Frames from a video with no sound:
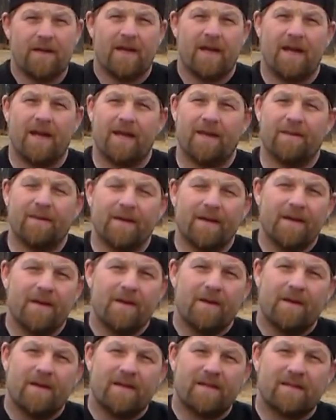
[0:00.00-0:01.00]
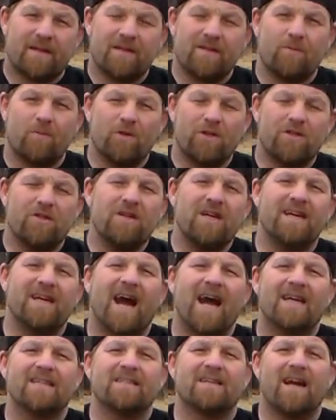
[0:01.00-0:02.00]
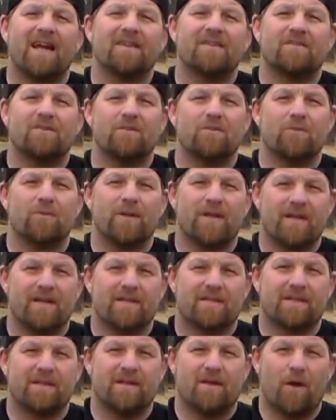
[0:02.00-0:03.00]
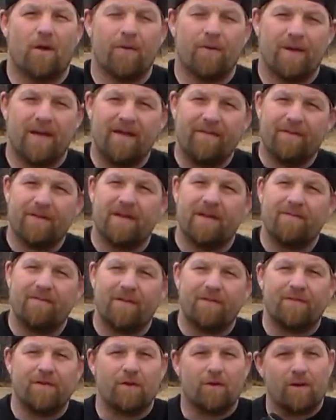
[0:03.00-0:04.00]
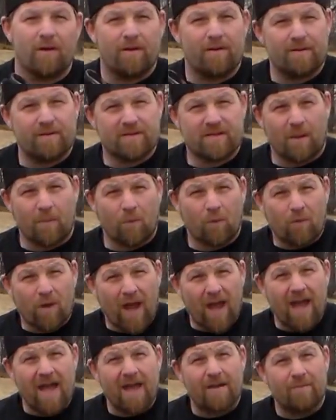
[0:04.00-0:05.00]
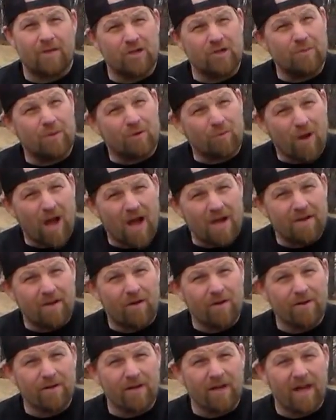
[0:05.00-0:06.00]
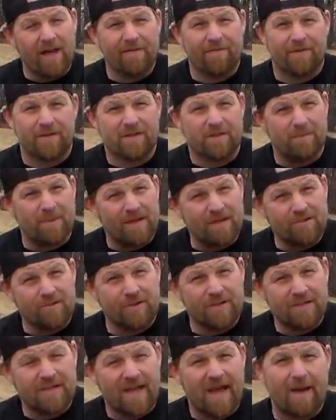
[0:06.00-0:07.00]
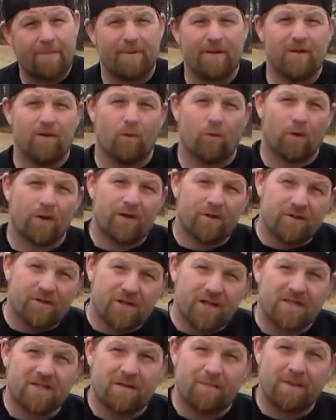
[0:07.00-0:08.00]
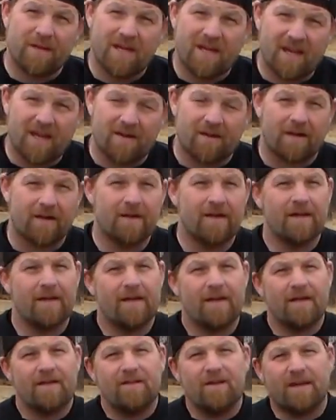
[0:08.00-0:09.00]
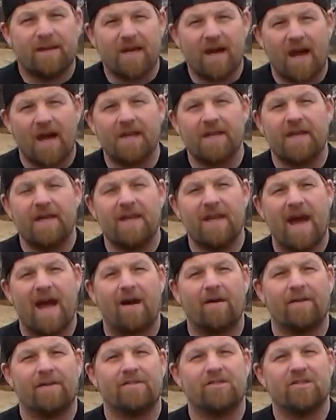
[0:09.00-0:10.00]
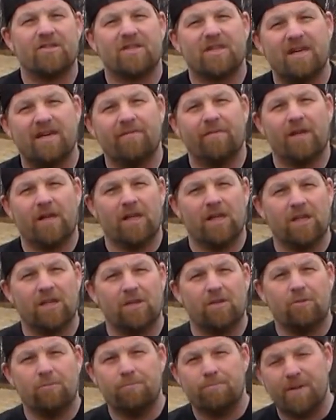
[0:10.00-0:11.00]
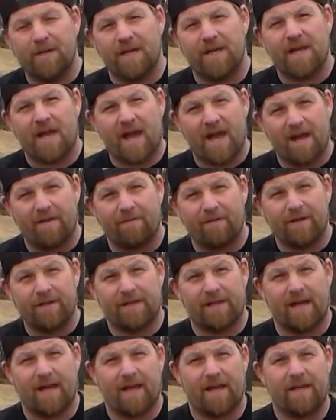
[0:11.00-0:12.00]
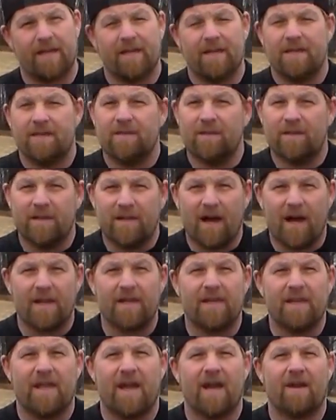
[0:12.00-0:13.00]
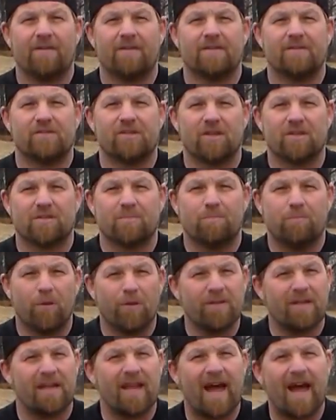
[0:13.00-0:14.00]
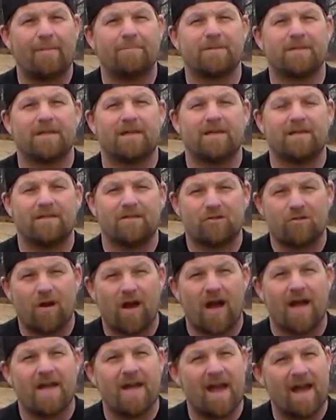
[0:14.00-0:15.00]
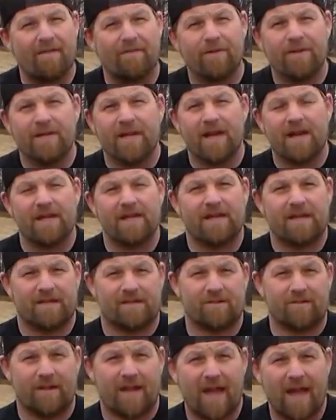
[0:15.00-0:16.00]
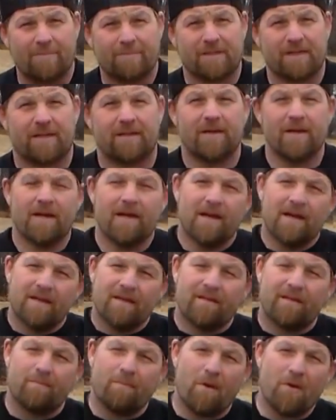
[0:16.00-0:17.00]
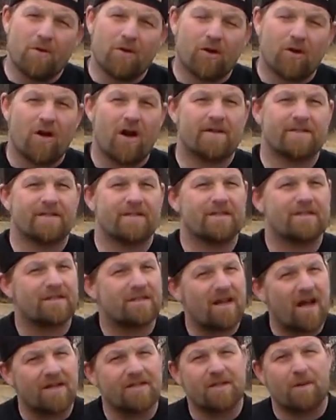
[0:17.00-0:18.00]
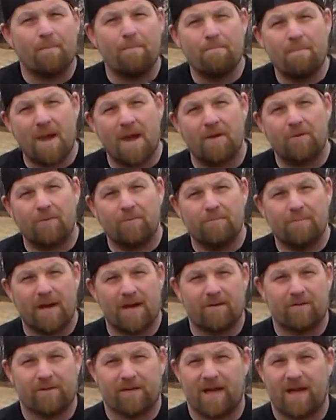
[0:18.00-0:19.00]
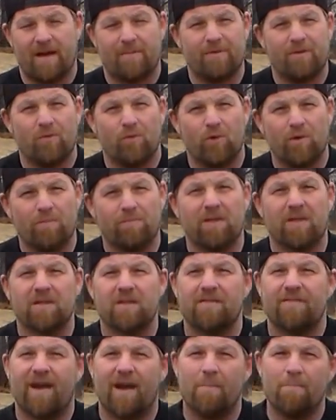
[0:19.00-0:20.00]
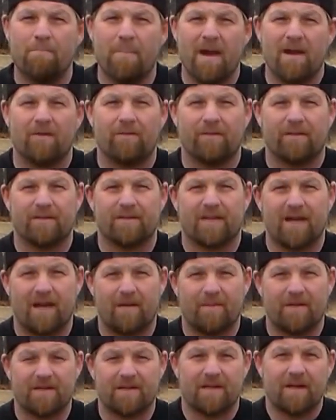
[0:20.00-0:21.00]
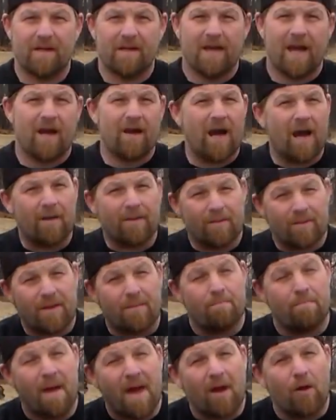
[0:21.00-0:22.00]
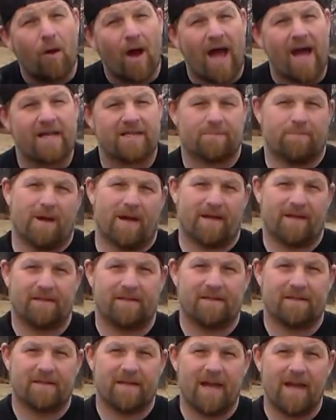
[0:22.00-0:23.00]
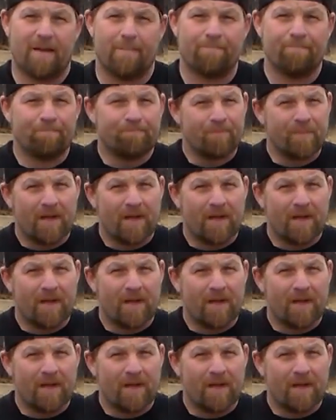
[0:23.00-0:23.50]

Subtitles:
And what you guys got to do is, you know, even if you're somewhere I have, or you've been riding all your life and some injuries happened, or you're just a beginner, you got to get out and just give a little bit every day. You got to get out and just put the laps in, try every day to get your laps in. Motocross is such a mental game. You wouldn't believe how mental this game is, how the mental aspect of this game.